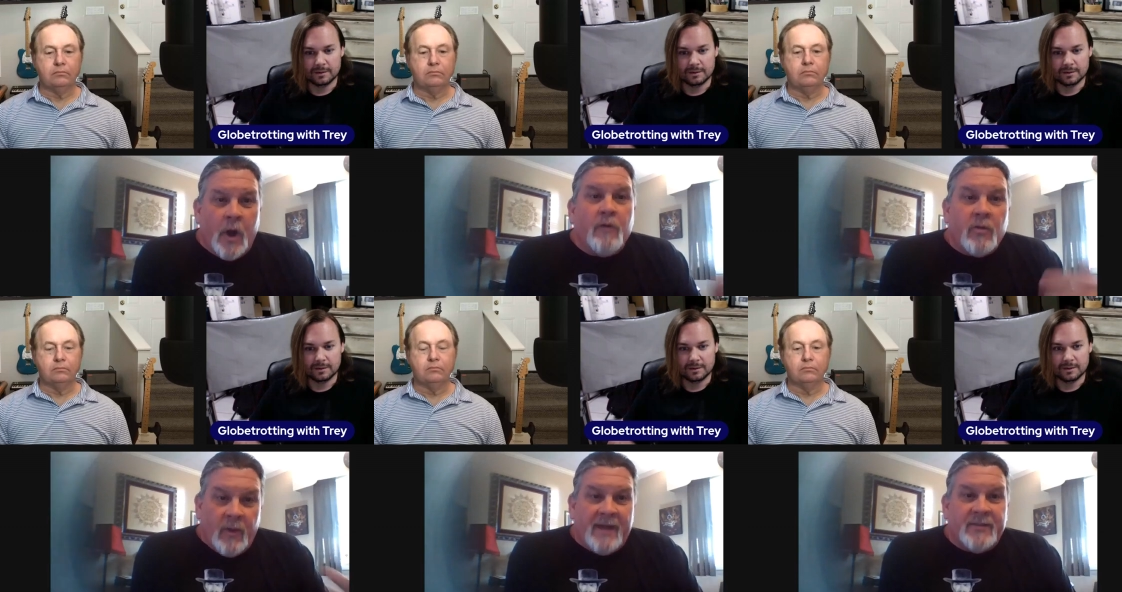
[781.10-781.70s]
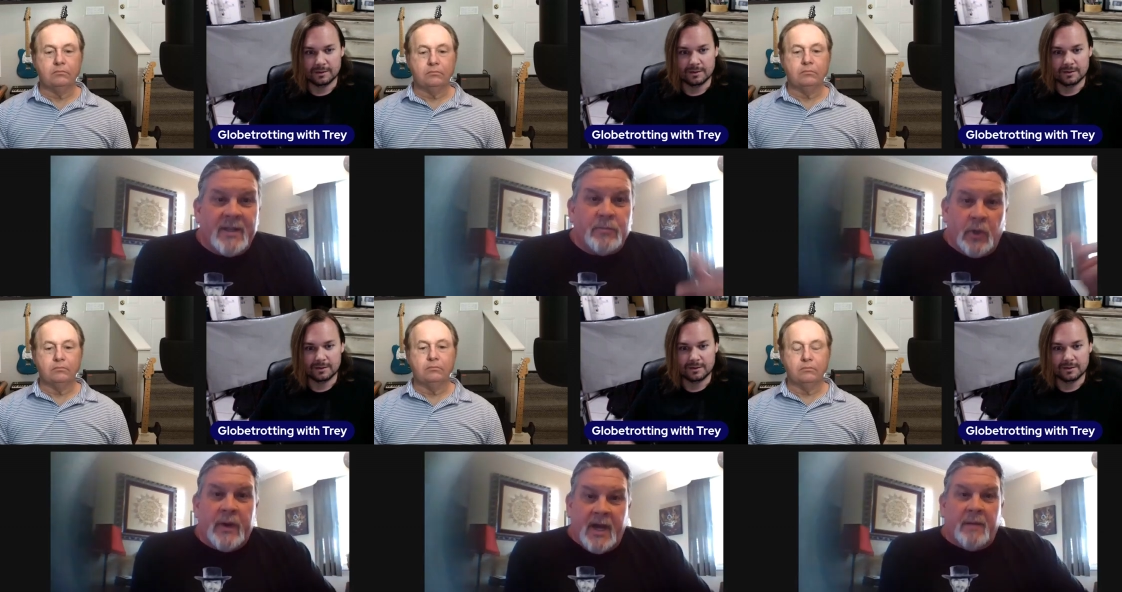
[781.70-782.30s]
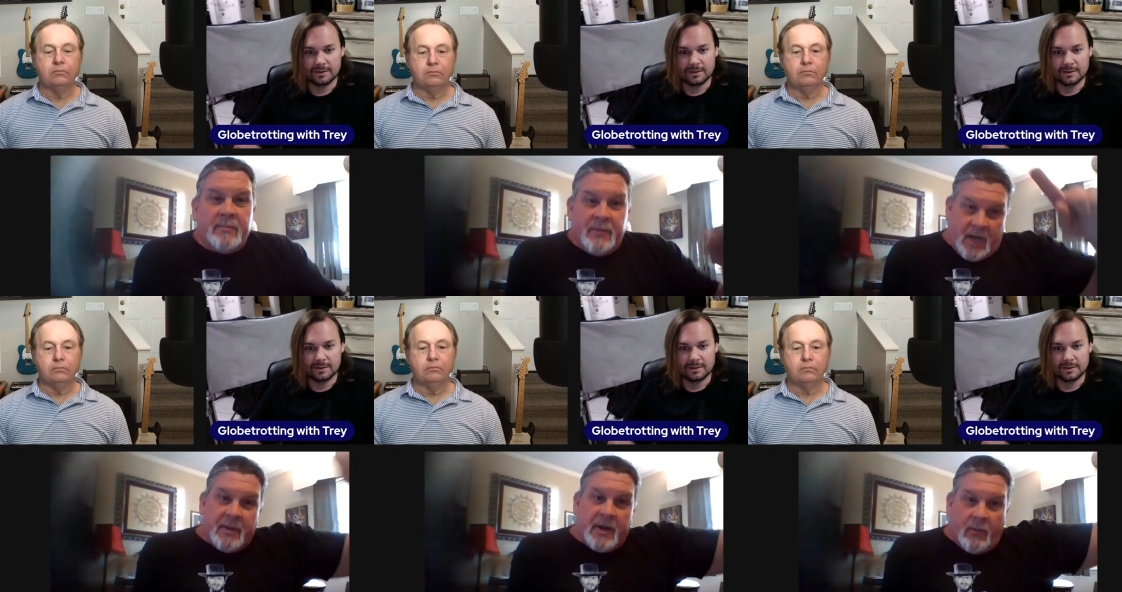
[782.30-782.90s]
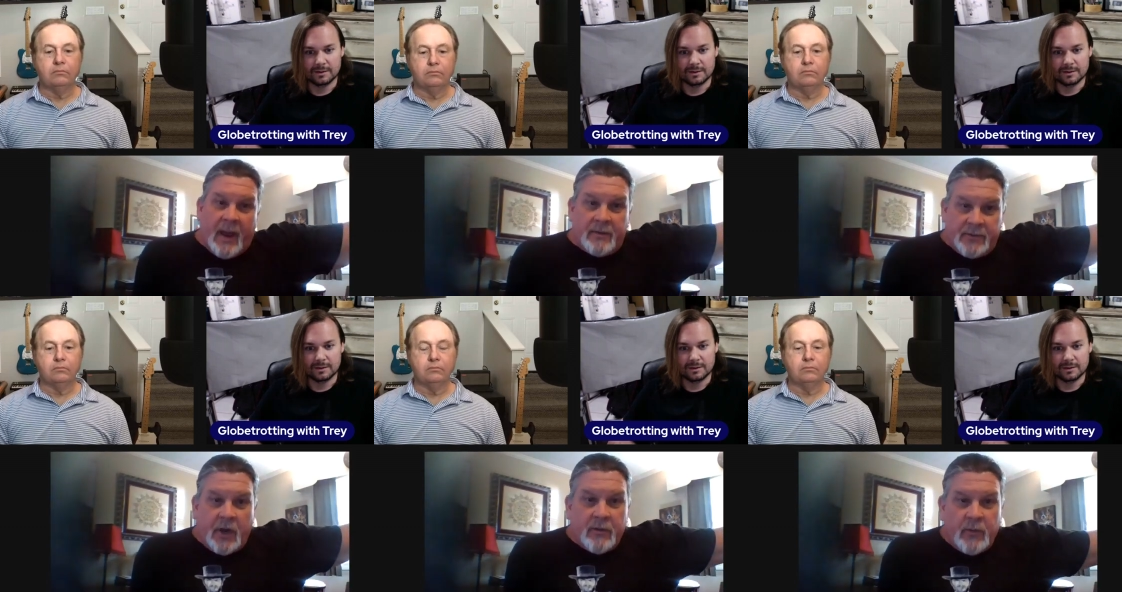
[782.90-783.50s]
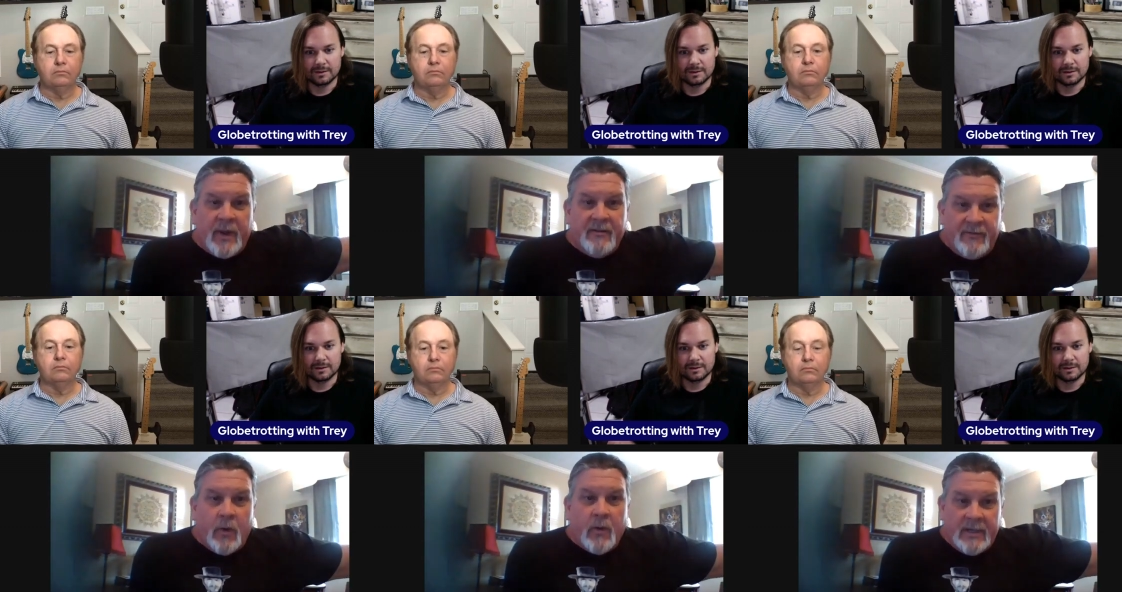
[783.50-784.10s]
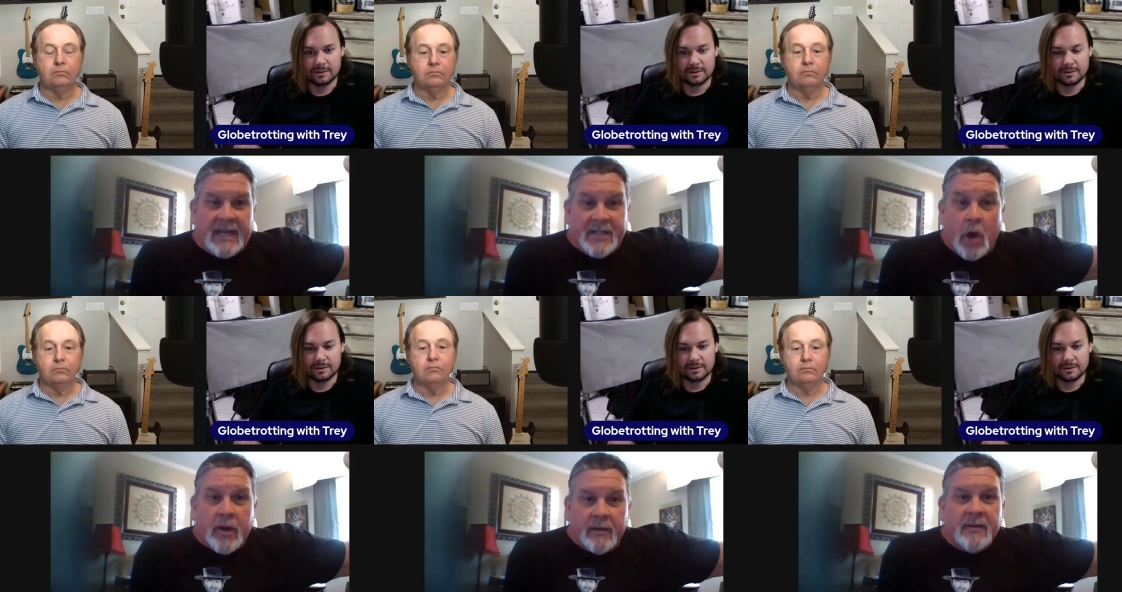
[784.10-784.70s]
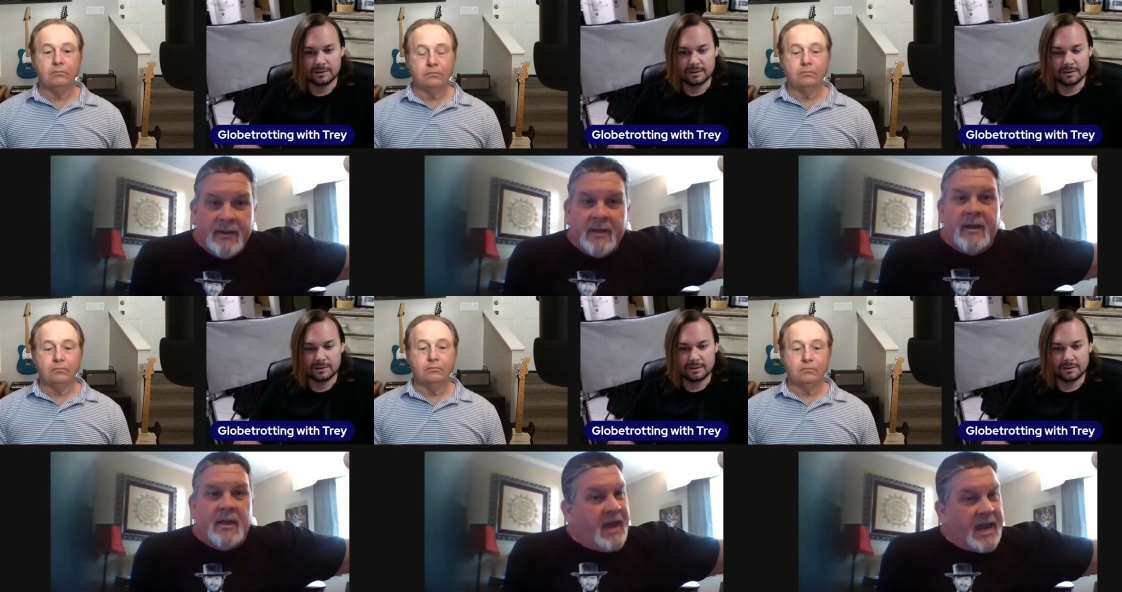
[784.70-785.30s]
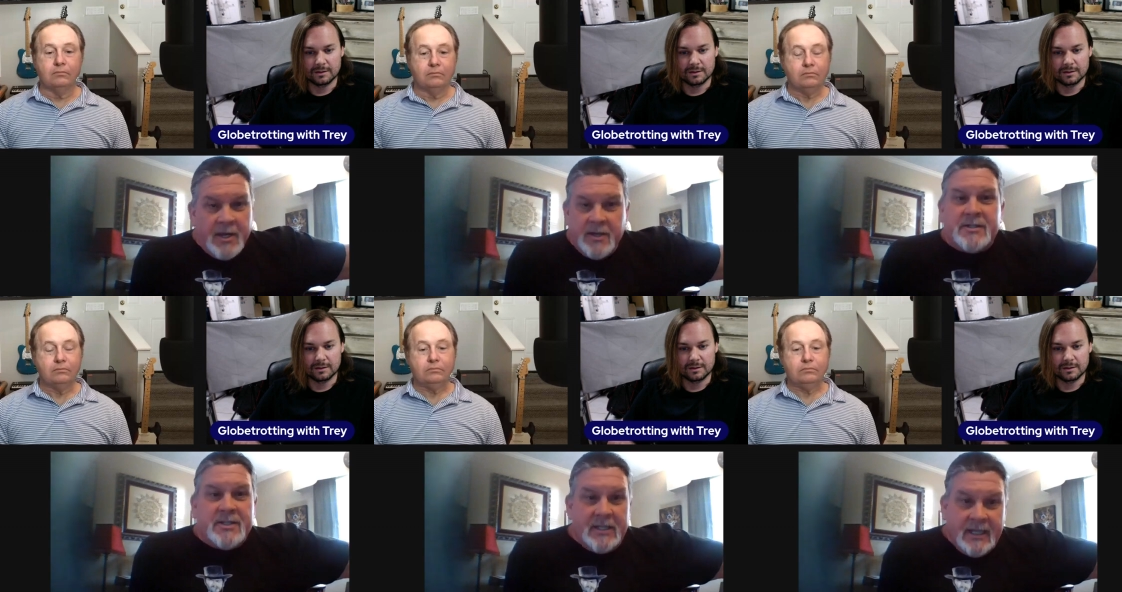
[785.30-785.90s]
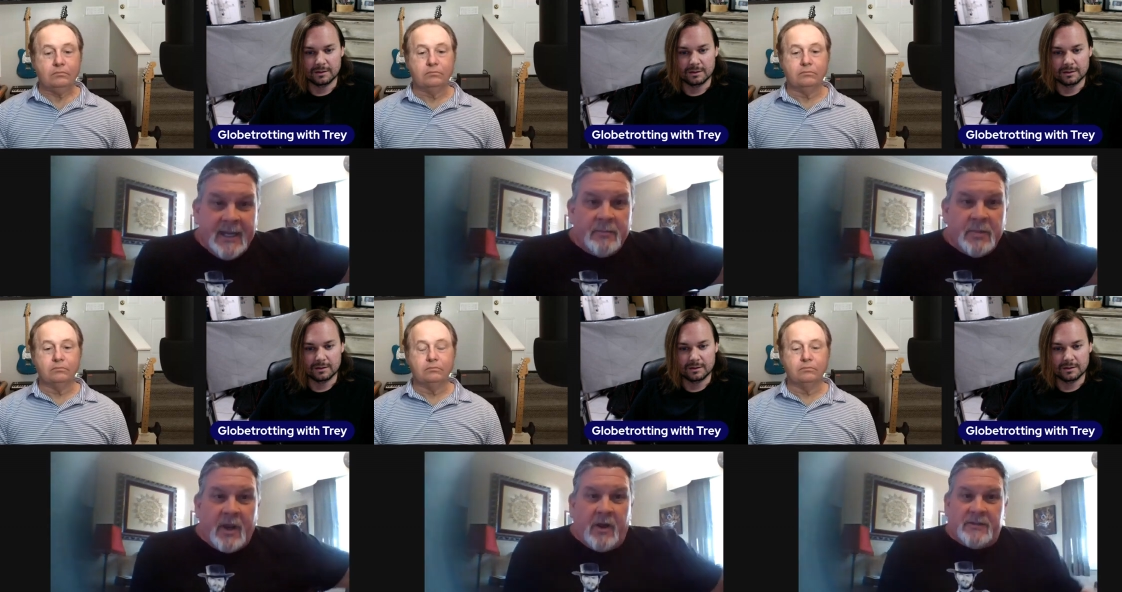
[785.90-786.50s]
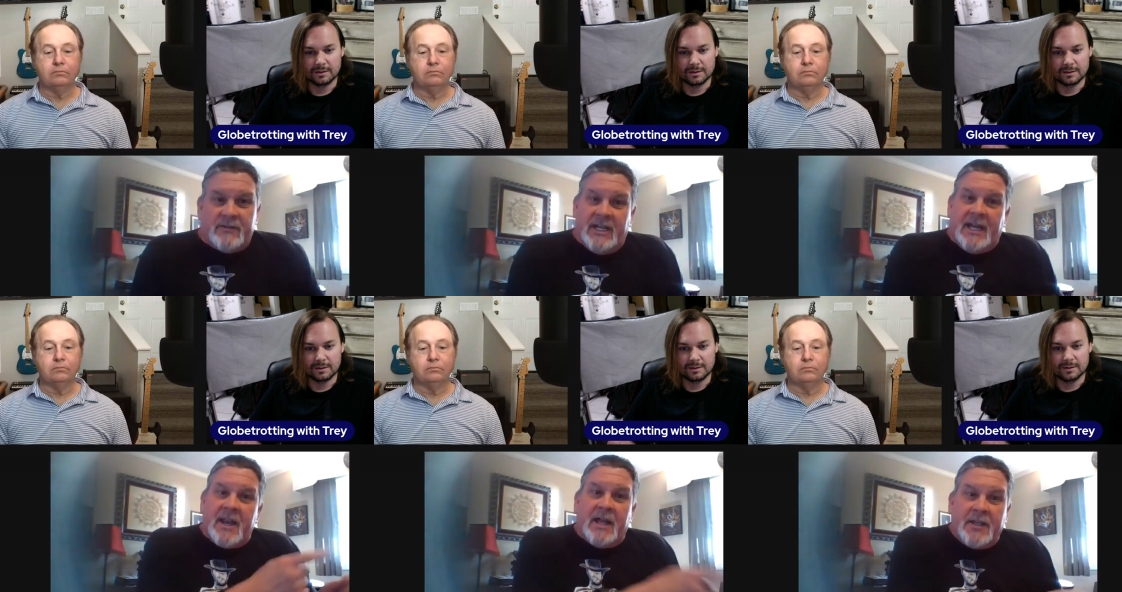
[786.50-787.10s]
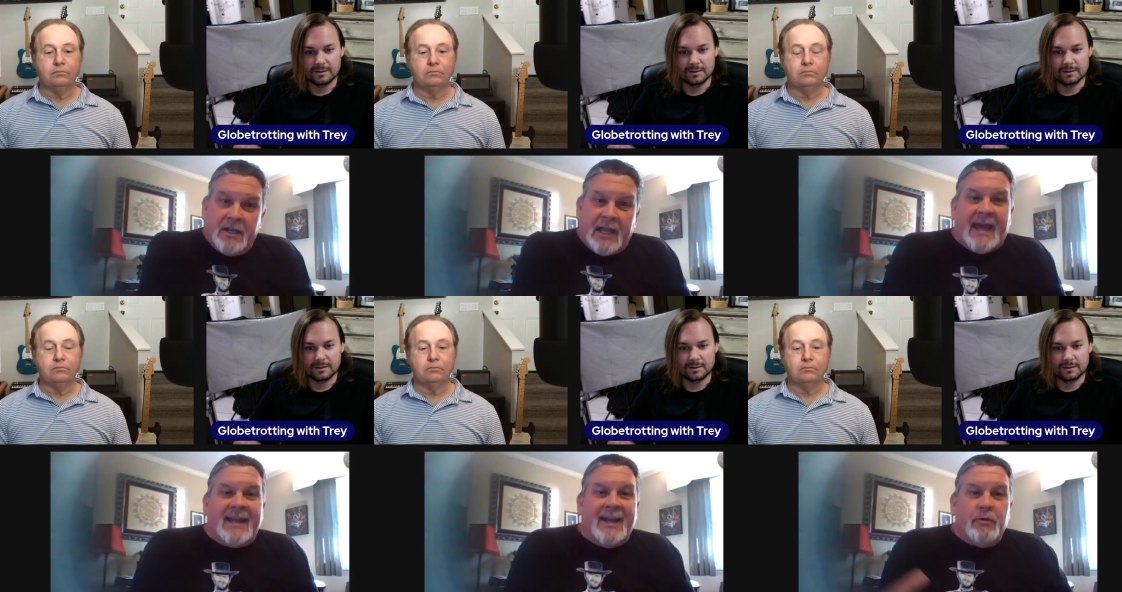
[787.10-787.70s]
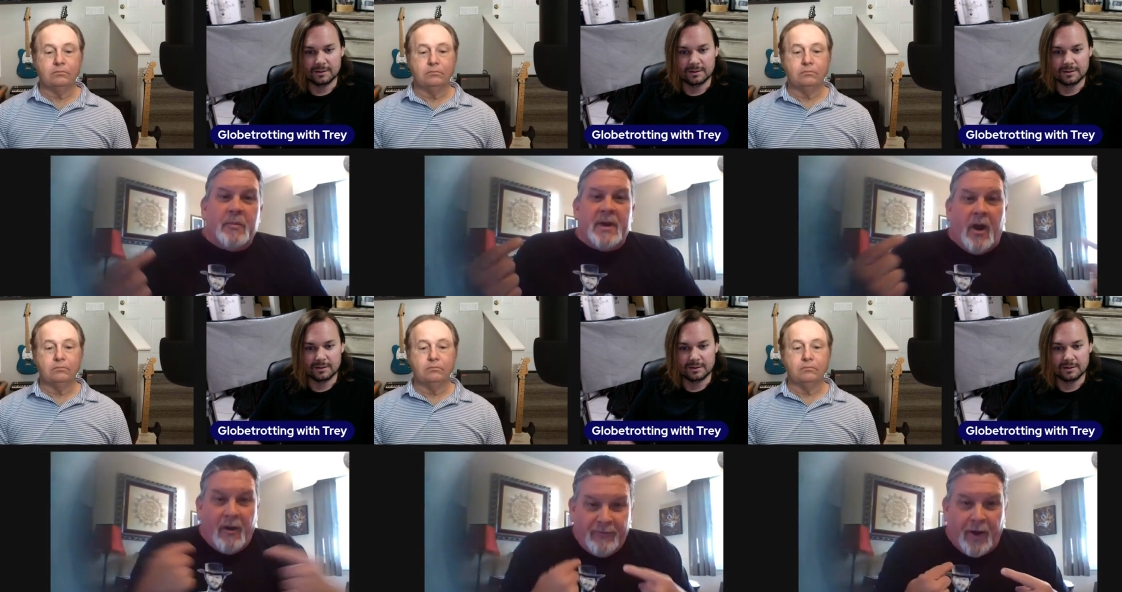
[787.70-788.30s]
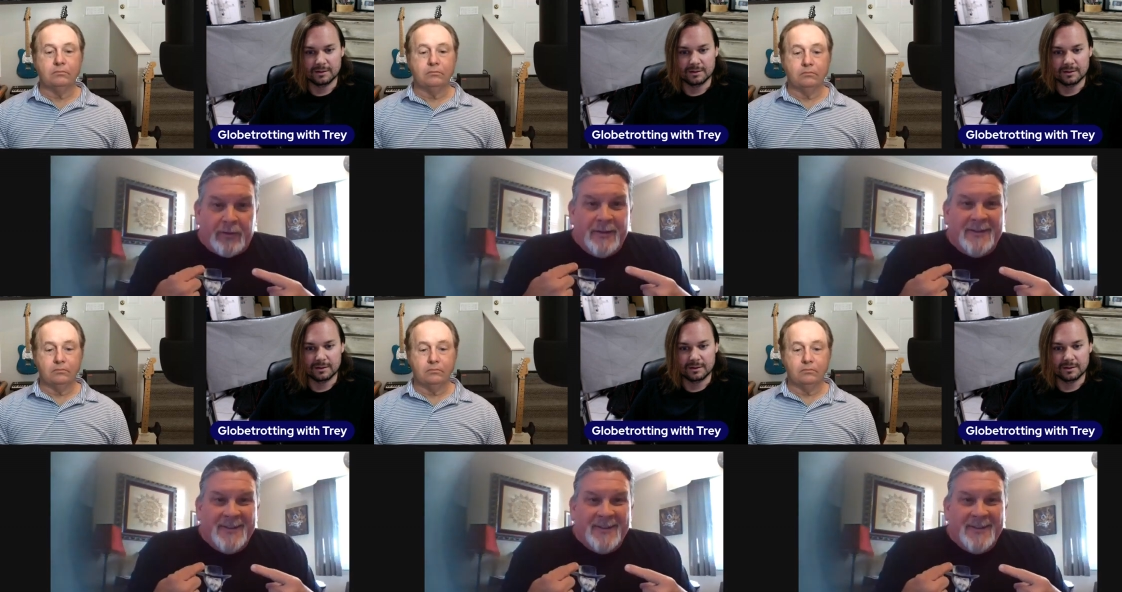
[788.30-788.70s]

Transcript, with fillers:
Speaker 1: overrevved it, blew it up, coming around turn three and four at Daytona. Thank goodness she did, because if she had not done that, it would have been our fault